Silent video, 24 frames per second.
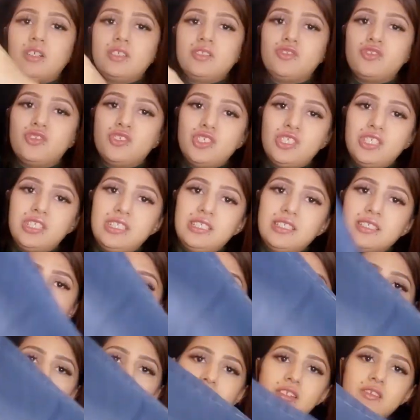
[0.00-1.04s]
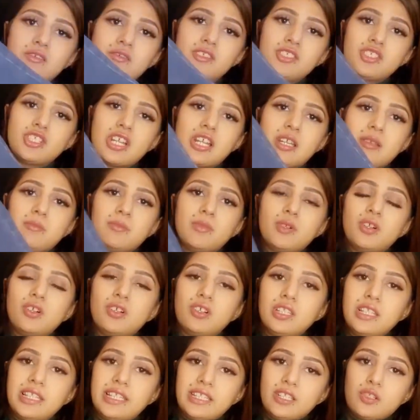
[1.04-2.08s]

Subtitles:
jeans which I bought like